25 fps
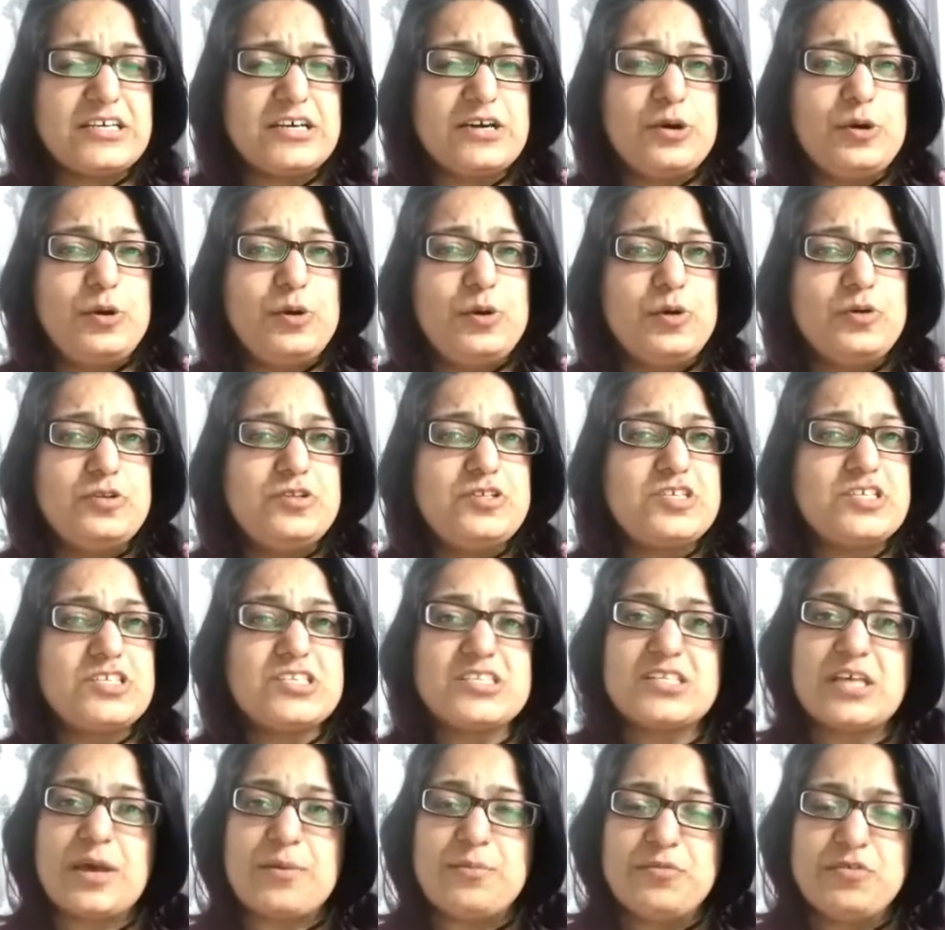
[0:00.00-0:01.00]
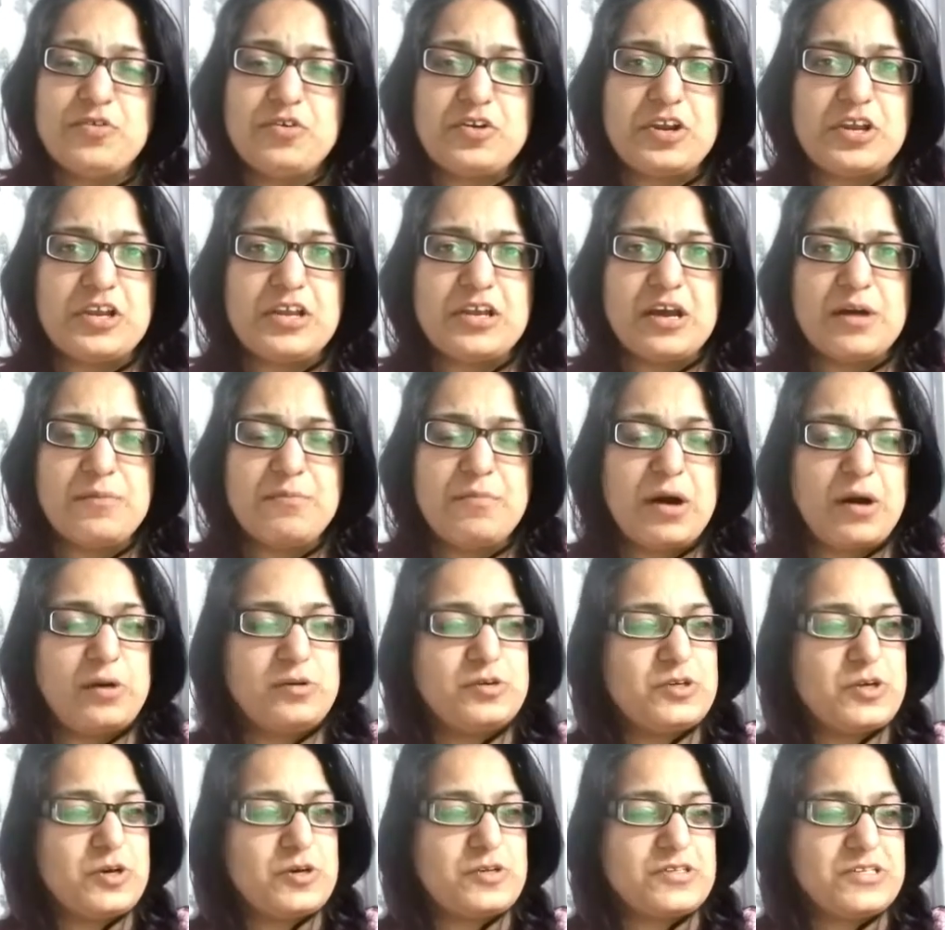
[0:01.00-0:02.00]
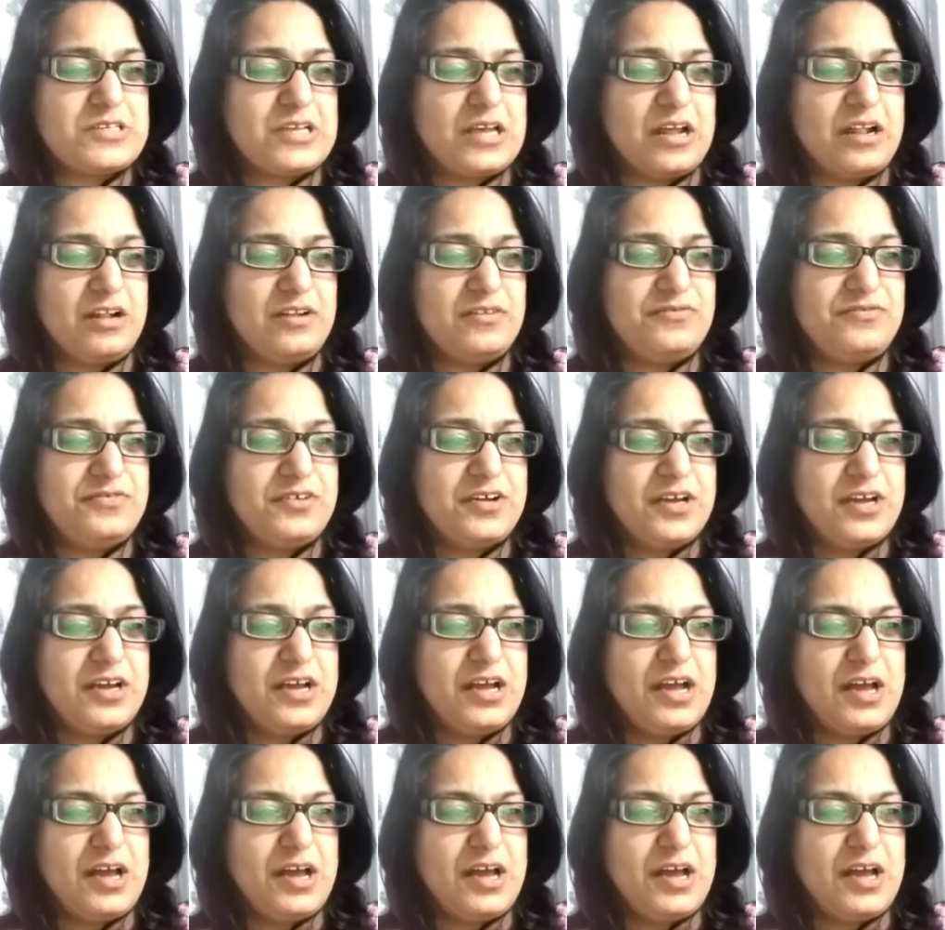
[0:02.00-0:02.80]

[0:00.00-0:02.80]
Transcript: a good summary about yourself.